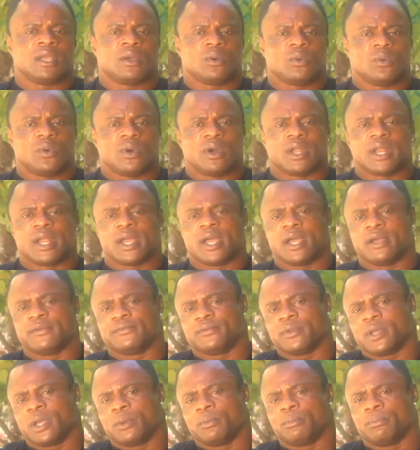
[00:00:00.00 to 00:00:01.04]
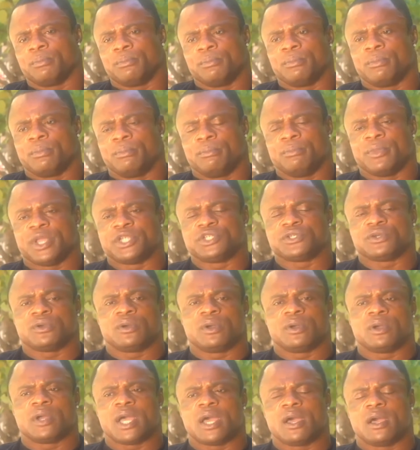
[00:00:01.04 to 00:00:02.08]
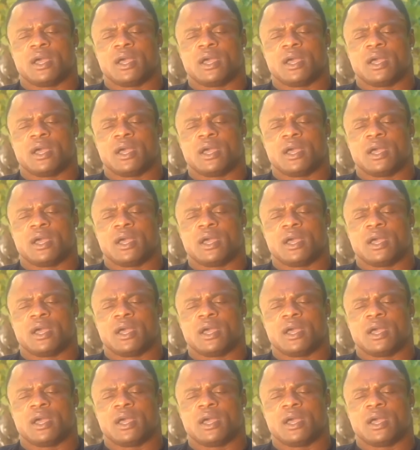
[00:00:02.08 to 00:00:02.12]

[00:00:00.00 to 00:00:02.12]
What I have major